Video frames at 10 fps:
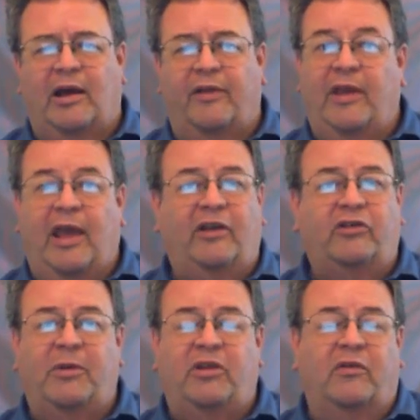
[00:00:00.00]
The
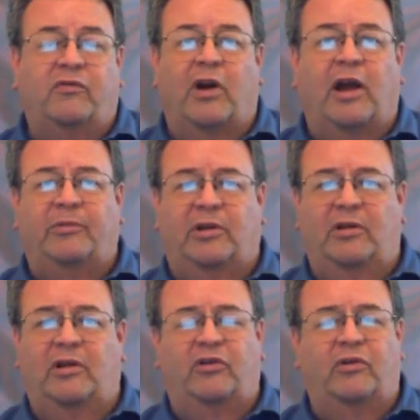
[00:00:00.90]
X means you've dropped it.
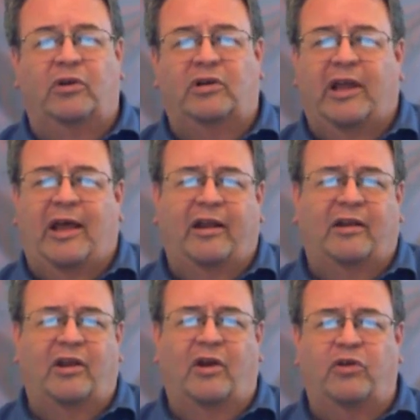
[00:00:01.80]
As you looked at it,
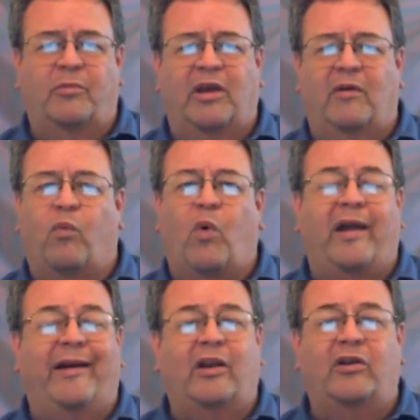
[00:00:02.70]
you may have
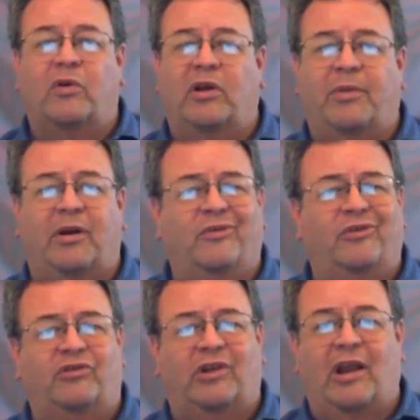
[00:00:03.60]
wanted to do it, but it was
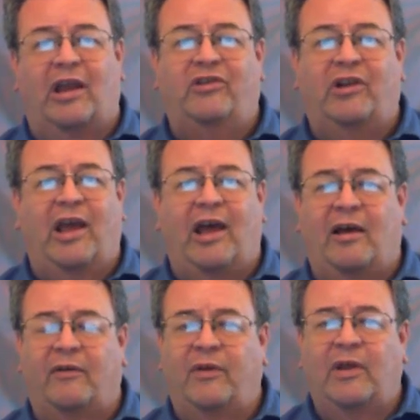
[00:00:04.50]
just a nice to
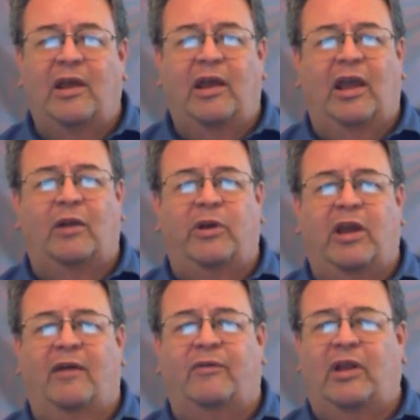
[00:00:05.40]
have. And we
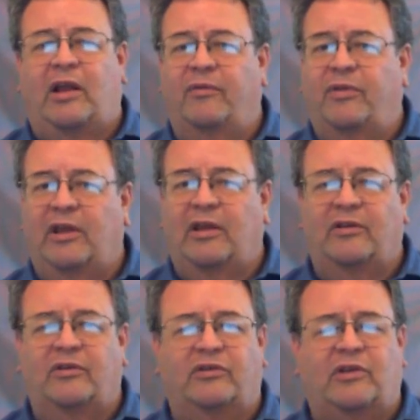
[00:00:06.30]
have a lot of
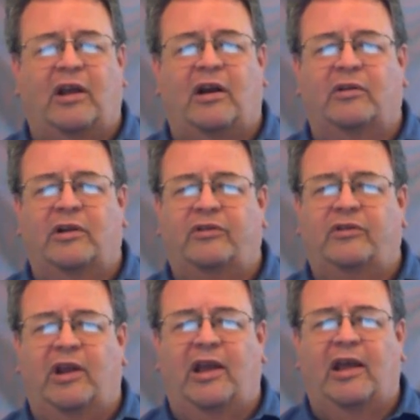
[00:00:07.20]
things on our
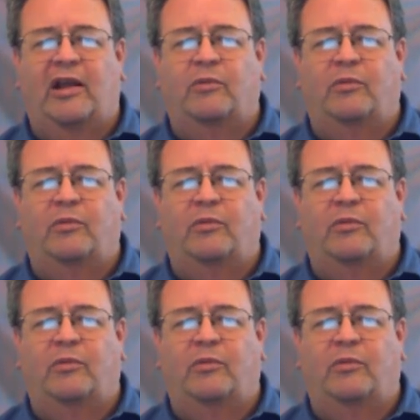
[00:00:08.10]
list, and